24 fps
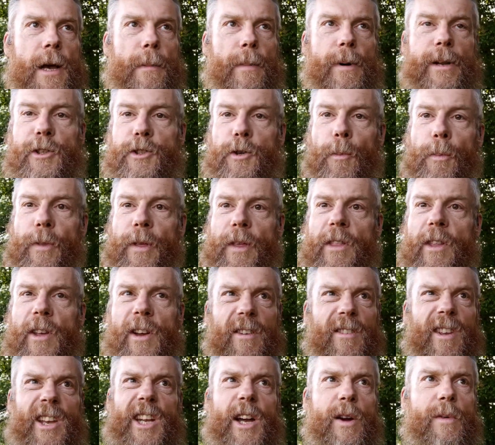But it's something
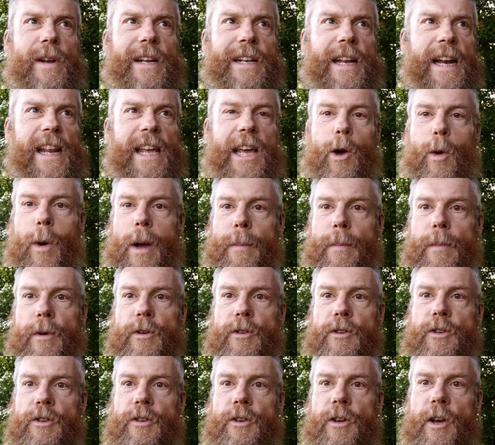that you don't need any
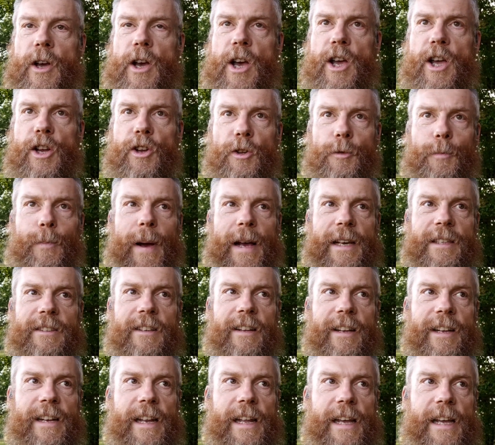equipment. You just
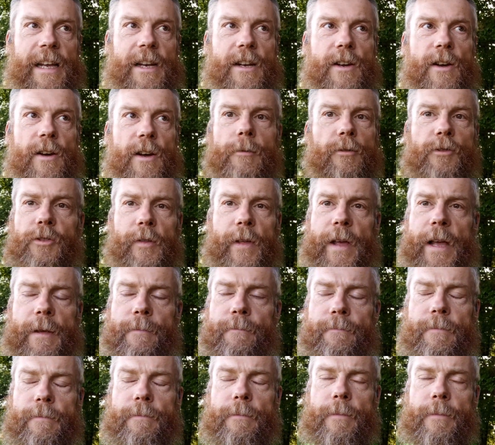basically need a